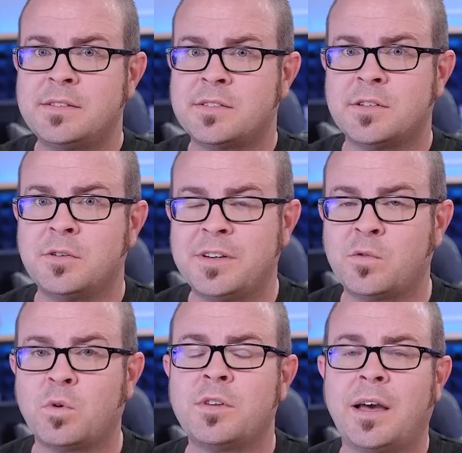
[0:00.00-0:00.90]
so
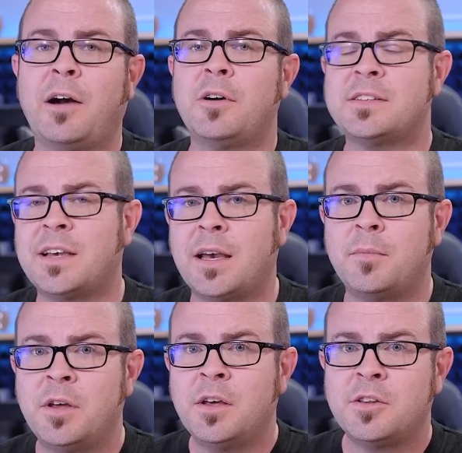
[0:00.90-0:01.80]
it's worth our time
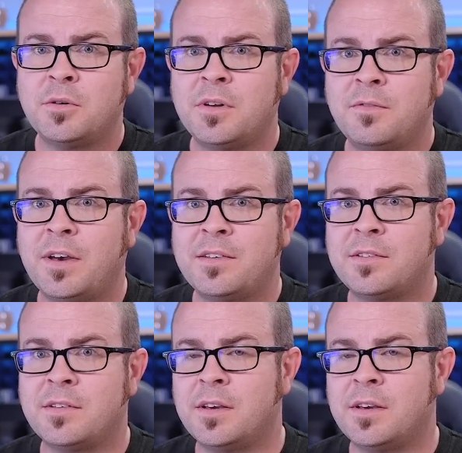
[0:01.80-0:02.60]
to invest